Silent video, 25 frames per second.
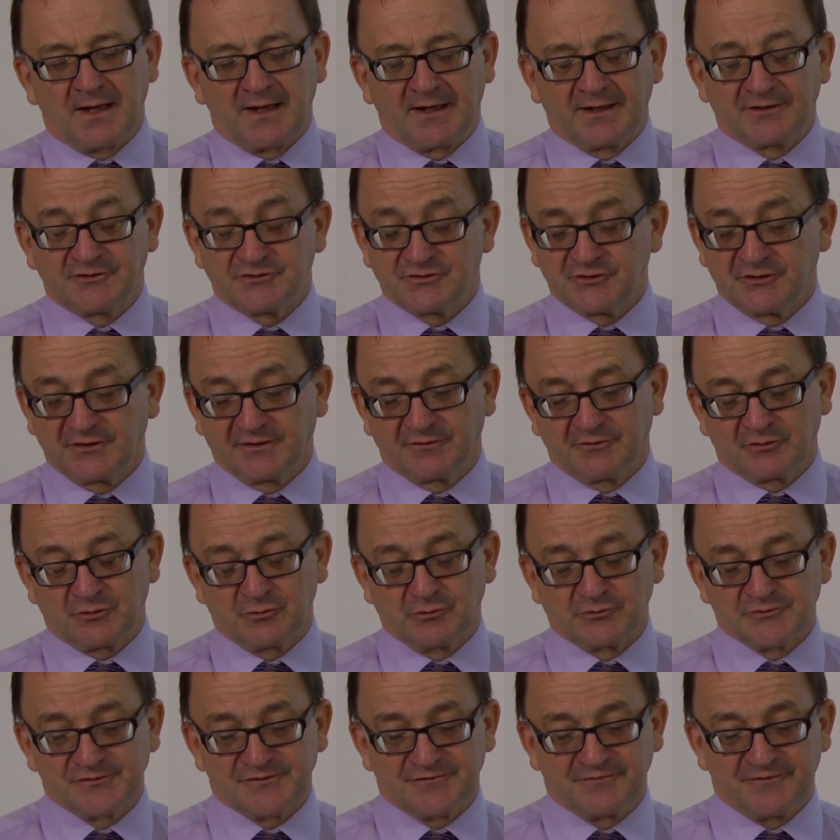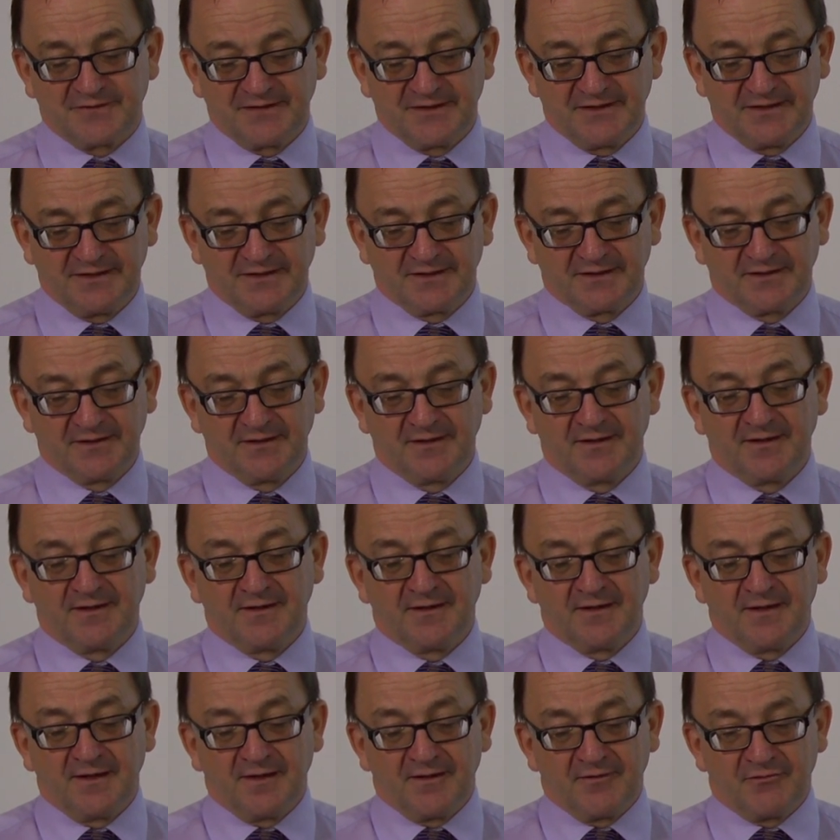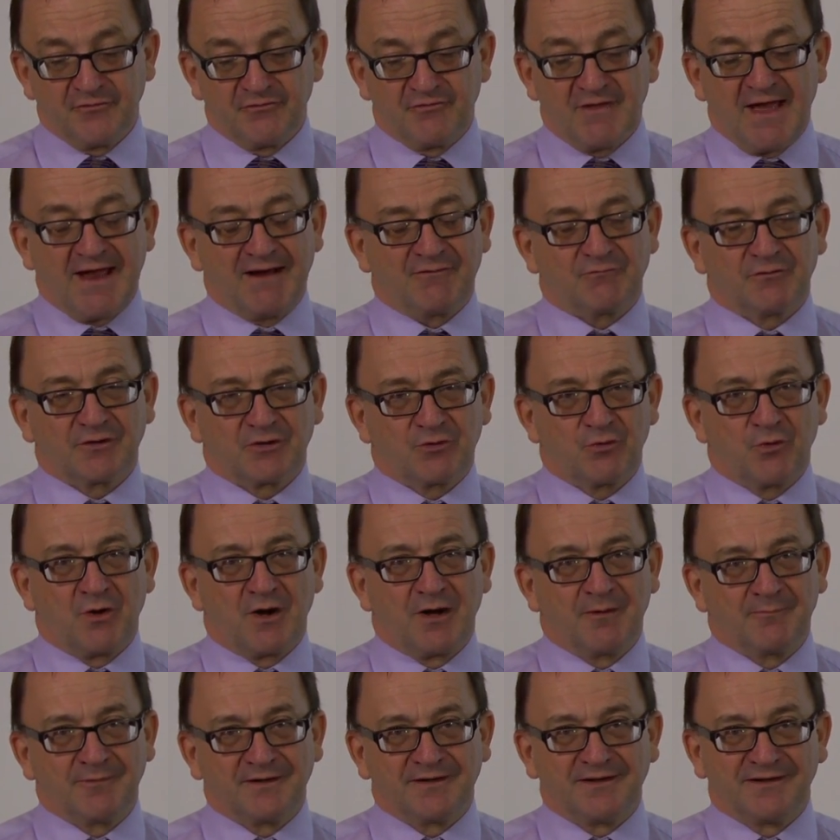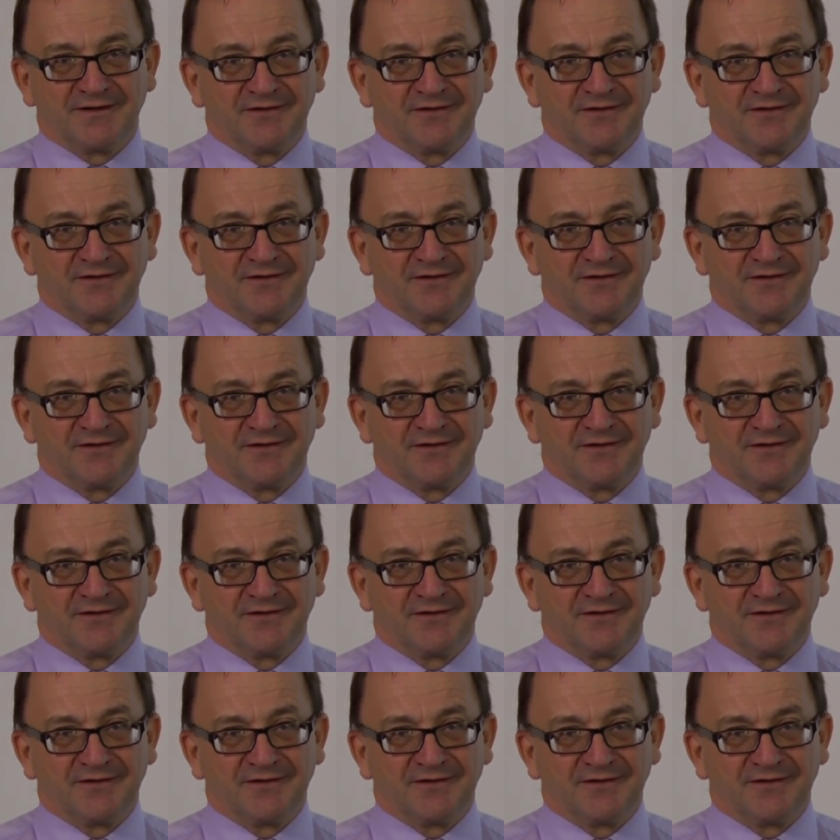uh, during the course of the year? That requirement